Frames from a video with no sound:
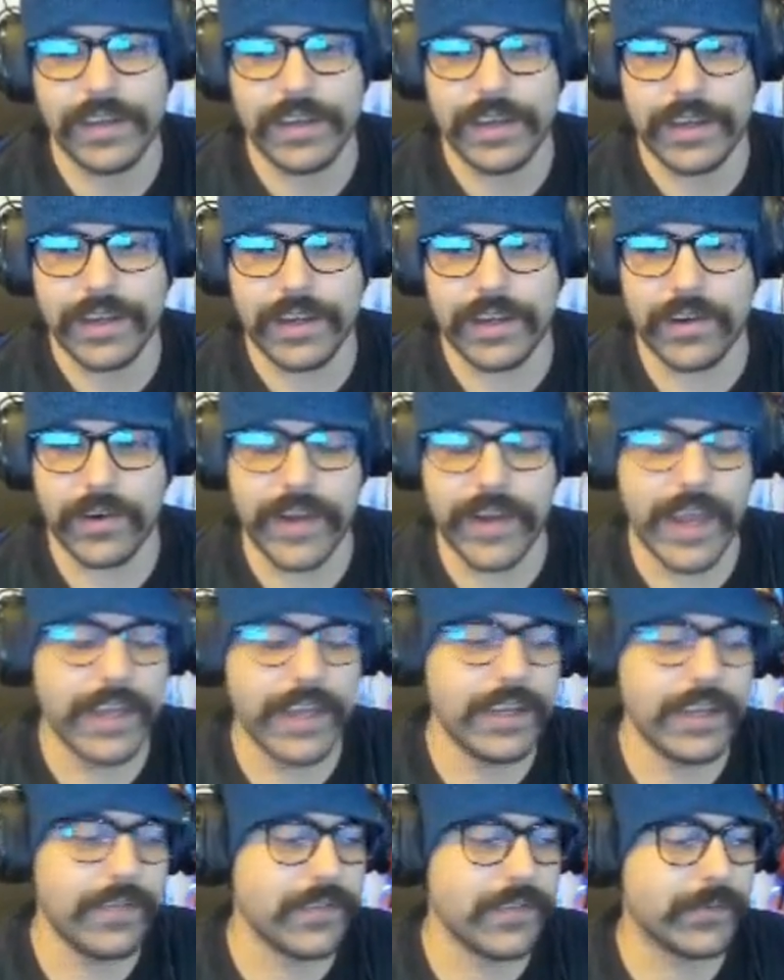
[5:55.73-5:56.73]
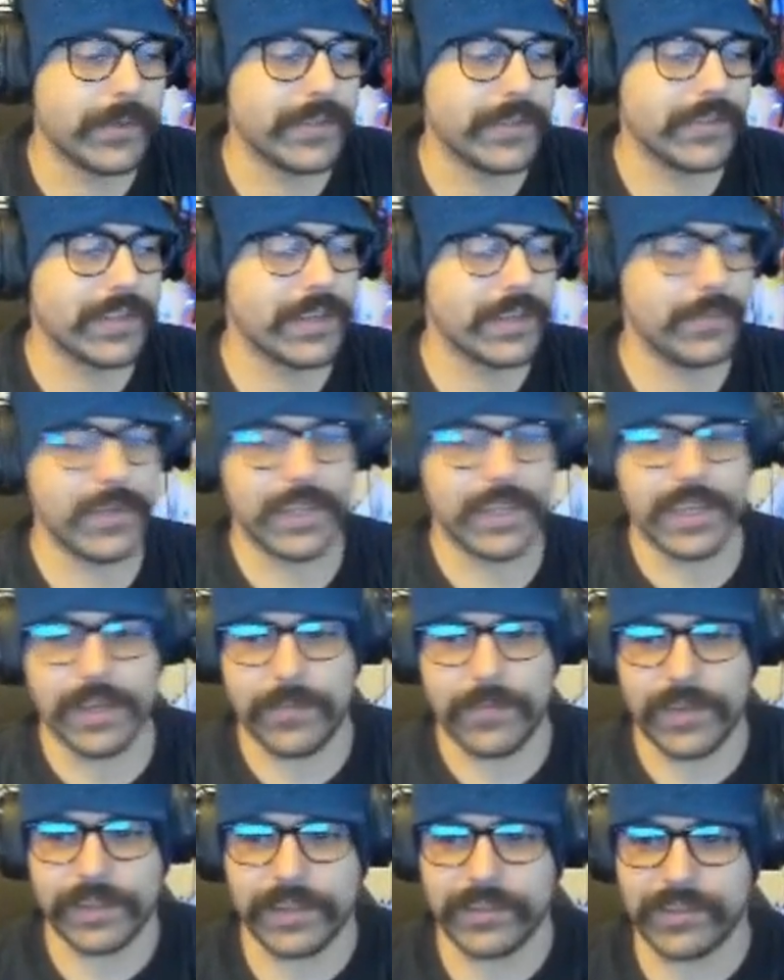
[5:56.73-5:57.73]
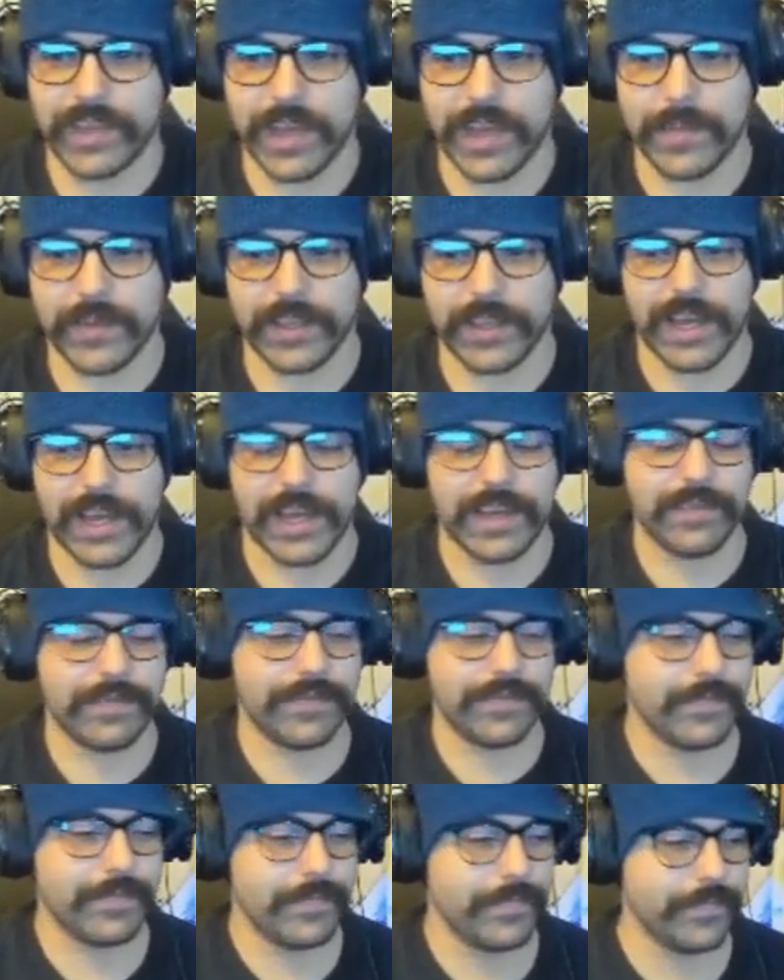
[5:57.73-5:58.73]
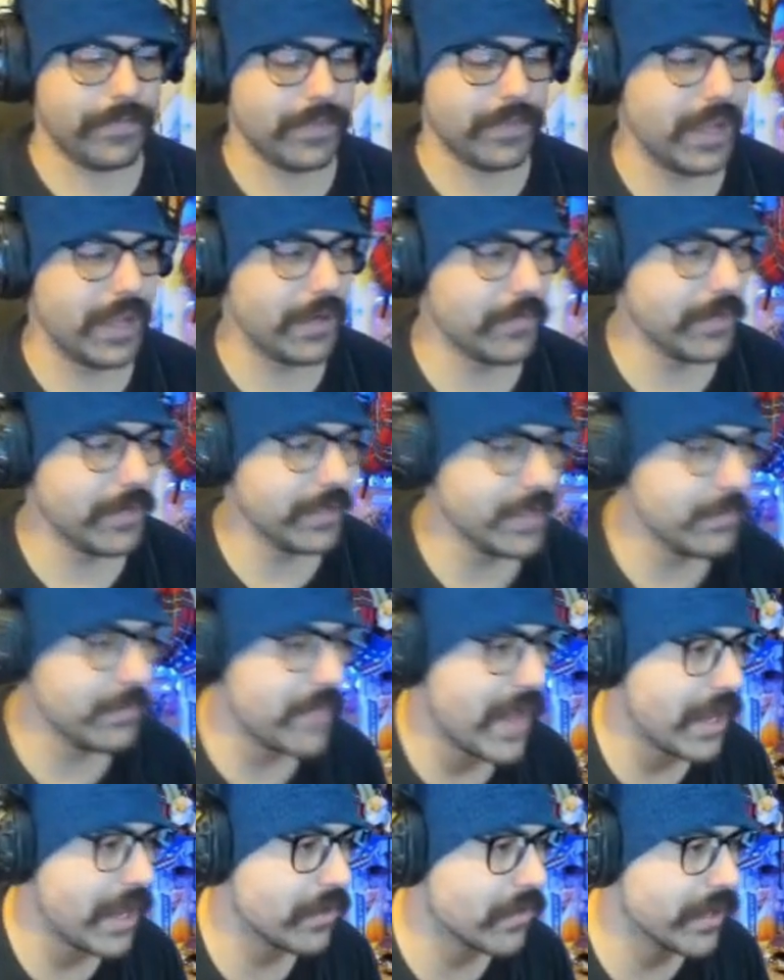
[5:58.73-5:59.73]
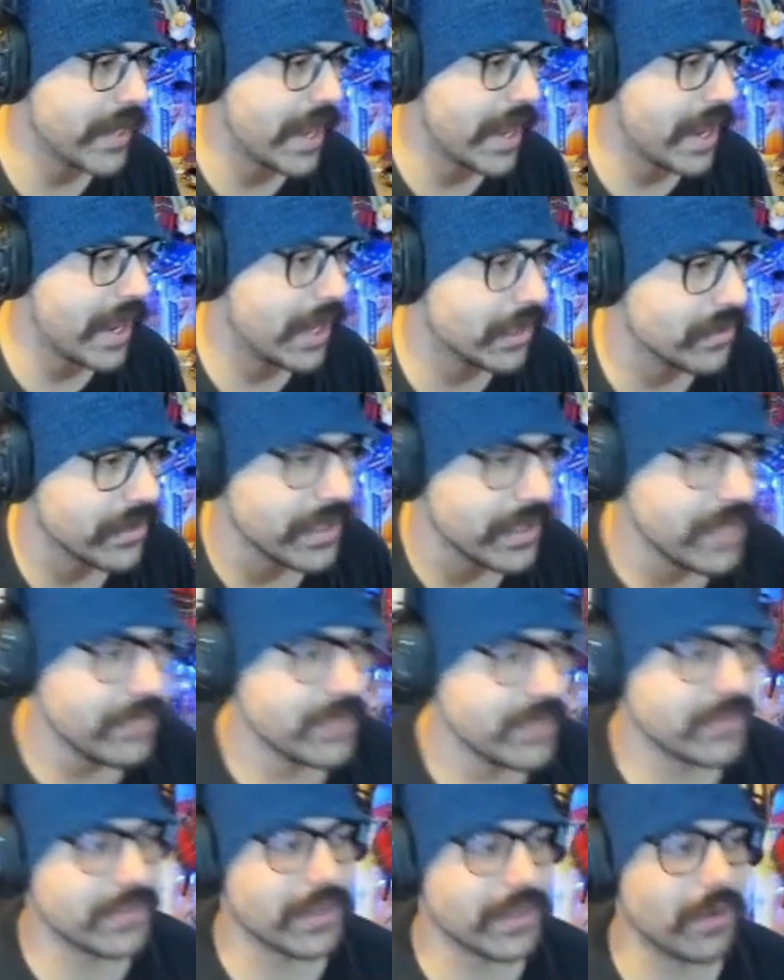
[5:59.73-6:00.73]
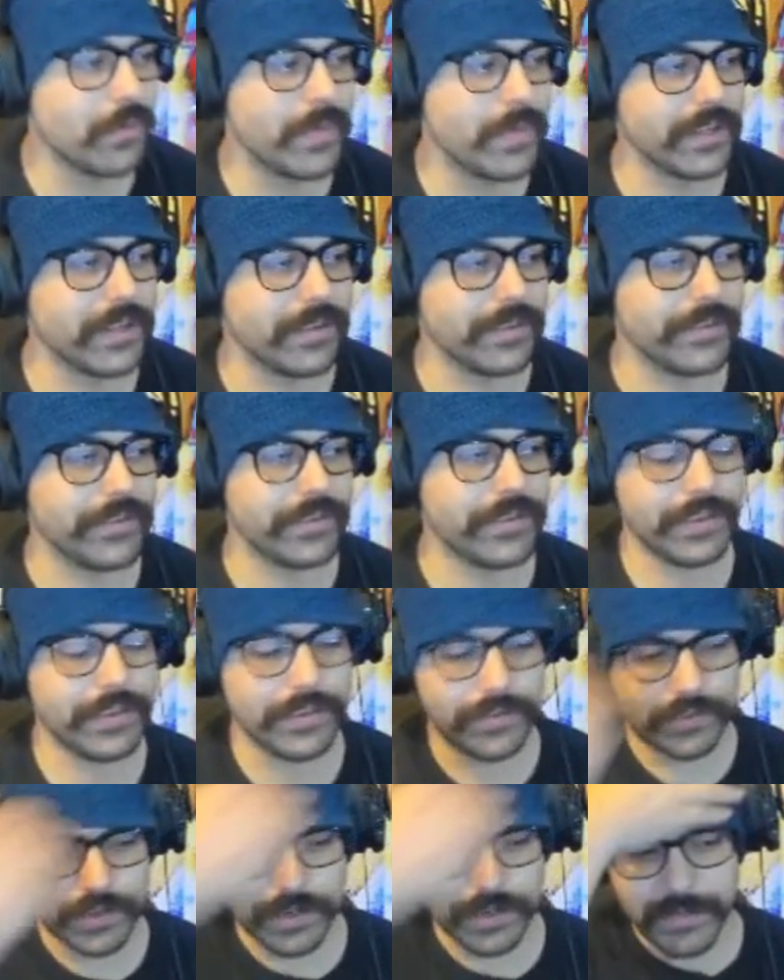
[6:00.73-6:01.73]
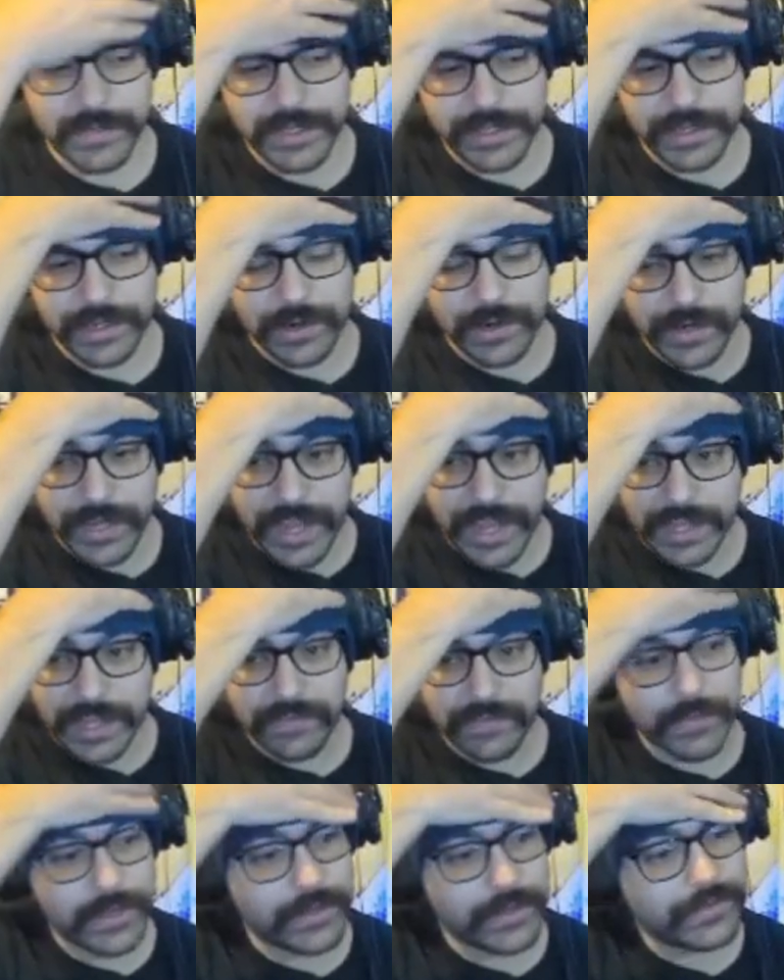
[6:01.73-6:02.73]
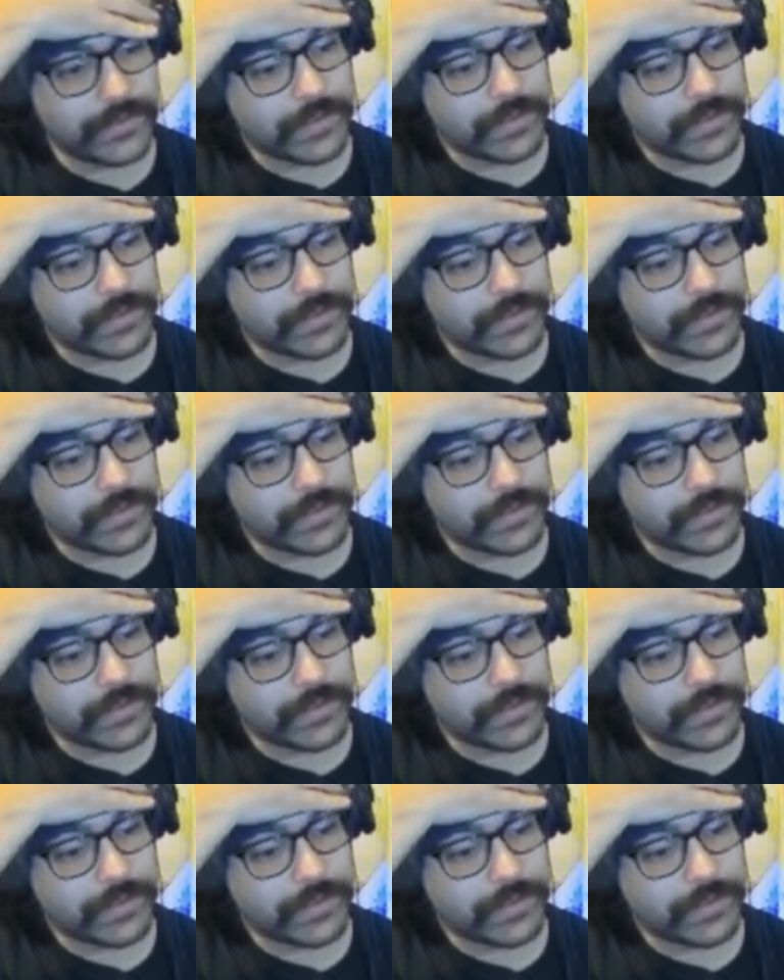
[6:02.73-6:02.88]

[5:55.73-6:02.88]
creative is what's going to be keeping this game alive. Not really Battle Royale or even Zero Builds. It's going to be the creative modes that